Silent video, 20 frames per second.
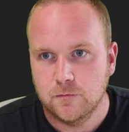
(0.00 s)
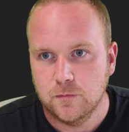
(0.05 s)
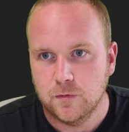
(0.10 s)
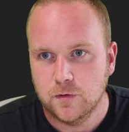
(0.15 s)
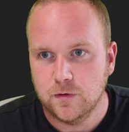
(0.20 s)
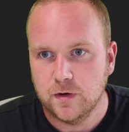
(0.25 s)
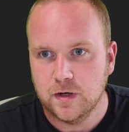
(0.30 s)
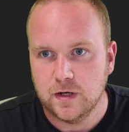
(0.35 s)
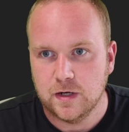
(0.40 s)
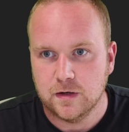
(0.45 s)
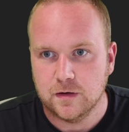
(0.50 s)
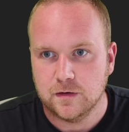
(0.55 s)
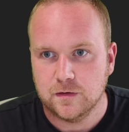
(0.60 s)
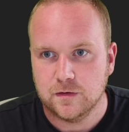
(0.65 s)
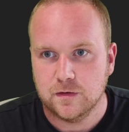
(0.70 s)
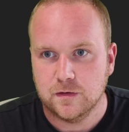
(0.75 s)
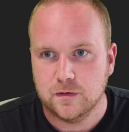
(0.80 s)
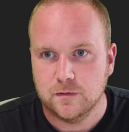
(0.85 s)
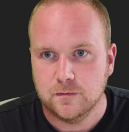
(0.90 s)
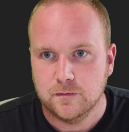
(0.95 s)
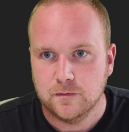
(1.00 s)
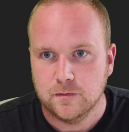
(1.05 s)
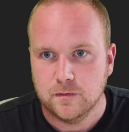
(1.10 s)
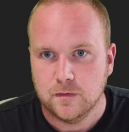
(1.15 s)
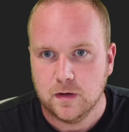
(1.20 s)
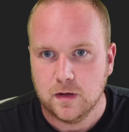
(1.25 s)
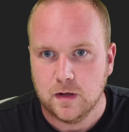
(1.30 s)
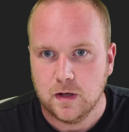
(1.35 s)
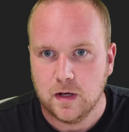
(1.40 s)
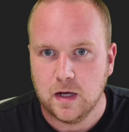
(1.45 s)
Linux,
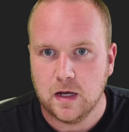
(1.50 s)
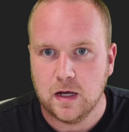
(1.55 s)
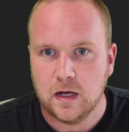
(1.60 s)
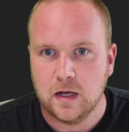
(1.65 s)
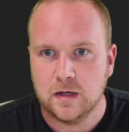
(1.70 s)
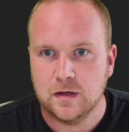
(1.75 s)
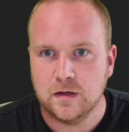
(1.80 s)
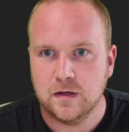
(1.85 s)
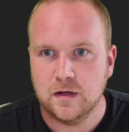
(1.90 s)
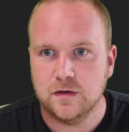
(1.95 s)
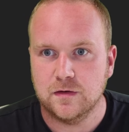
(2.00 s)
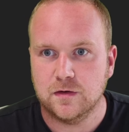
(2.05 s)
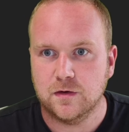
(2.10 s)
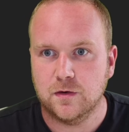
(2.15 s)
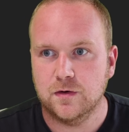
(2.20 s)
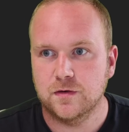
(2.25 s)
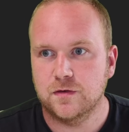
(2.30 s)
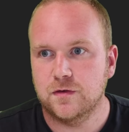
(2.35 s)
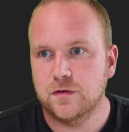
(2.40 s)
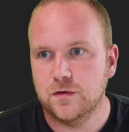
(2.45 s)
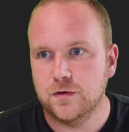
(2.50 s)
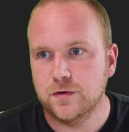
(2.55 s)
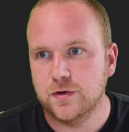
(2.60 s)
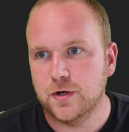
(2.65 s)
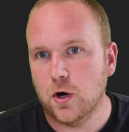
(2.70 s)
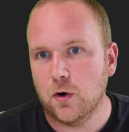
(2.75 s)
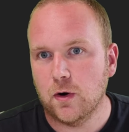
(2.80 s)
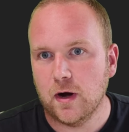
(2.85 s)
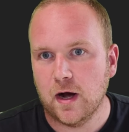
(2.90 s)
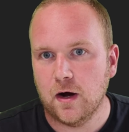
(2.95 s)
and it's going to
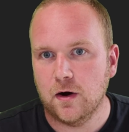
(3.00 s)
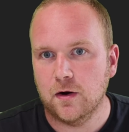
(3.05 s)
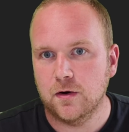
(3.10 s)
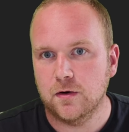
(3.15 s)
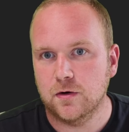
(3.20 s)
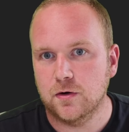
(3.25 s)
go out,